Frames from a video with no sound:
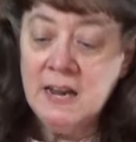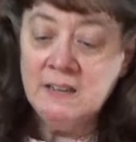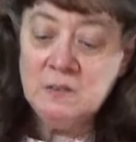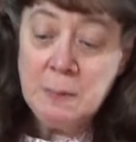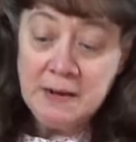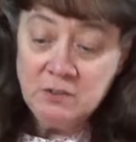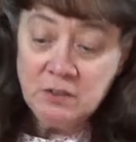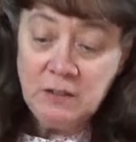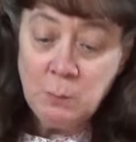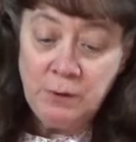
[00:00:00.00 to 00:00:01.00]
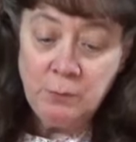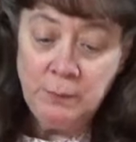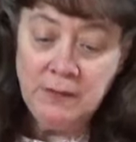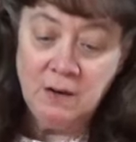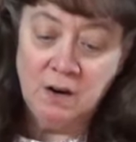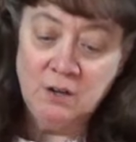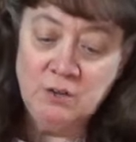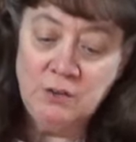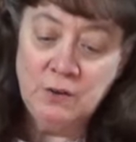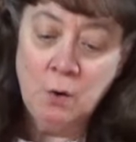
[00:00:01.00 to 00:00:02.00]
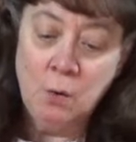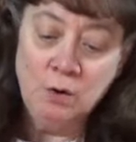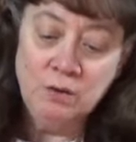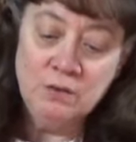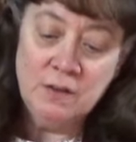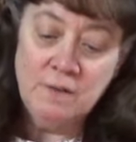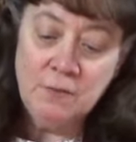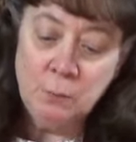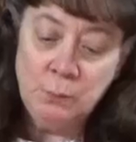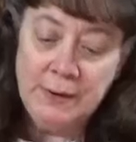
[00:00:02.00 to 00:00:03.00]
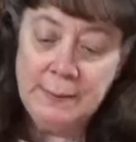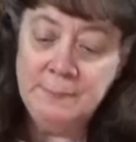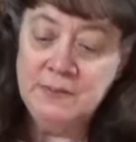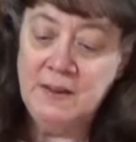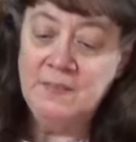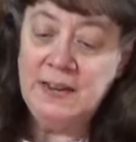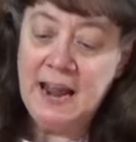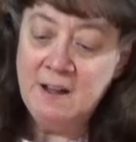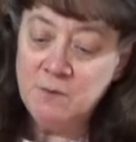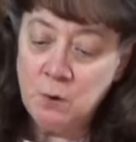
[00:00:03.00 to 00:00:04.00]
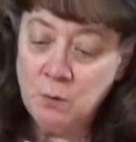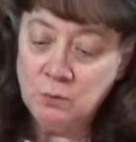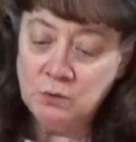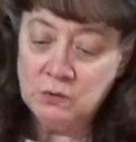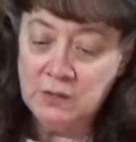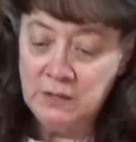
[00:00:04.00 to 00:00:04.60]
especially with regard to the corners of the ribs and the F-holes.